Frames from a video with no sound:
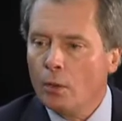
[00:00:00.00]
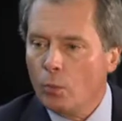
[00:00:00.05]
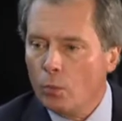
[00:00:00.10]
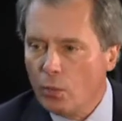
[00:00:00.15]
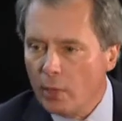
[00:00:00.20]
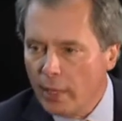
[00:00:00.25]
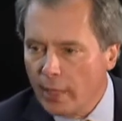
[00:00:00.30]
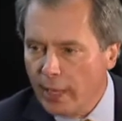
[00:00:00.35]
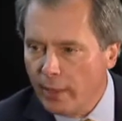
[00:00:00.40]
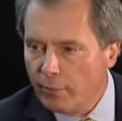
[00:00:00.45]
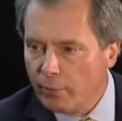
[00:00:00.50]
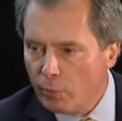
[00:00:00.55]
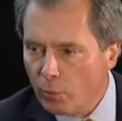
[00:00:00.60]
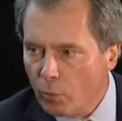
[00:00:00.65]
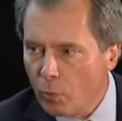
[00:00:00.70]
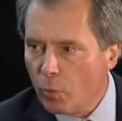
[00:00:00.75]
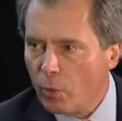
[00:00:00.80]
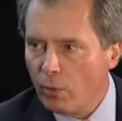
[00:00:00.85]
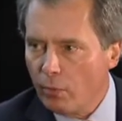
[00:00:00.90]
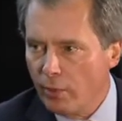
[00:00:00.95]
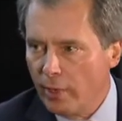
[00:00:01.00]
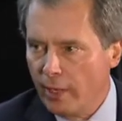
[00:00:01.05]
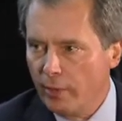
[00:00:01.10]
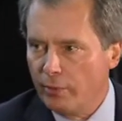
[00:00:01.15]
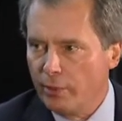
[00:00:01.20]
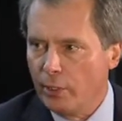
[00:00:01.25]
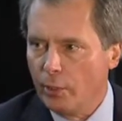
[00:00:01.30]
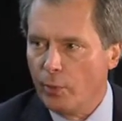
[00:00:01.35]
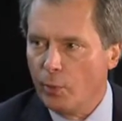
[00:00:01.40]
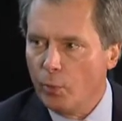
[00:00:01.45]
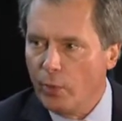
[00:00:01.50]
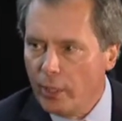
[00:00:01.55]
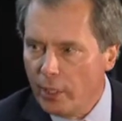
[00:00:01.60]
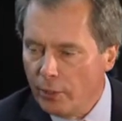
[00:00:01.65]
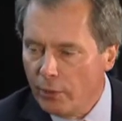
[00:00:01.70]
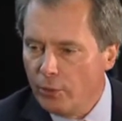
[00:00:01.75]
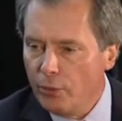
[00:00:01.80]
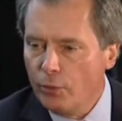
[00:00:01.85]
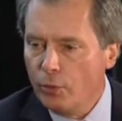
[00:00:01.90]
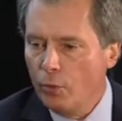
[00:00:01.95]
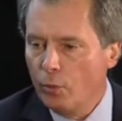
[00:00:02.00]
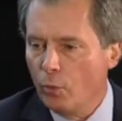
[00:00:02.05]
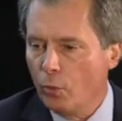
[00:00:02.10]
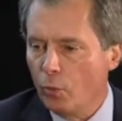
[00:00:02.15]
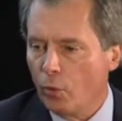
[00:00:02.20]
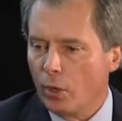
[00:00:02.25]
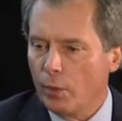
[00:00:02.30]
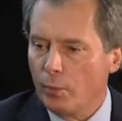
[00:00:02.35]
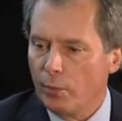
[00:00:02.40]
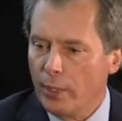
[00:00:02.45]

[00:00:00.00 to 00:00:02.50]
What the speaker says: we'll have more revenue and we can do more.